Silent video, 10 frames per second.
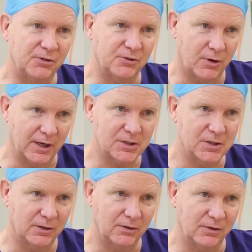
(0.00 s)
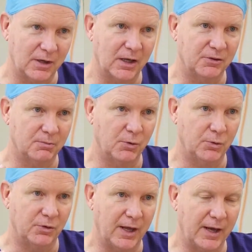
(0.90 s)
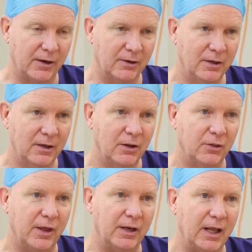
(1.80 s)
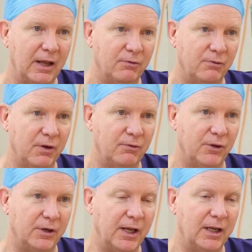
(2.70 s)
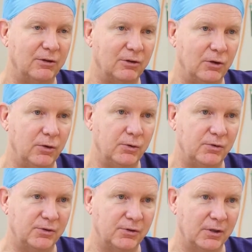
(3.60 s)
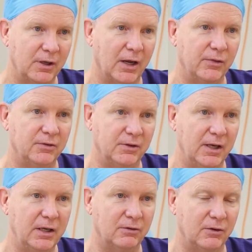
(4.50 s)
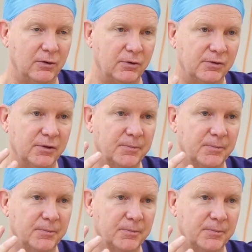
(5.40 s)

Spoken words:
structures are smoothed out, then if the neck is loose and the skin is loose,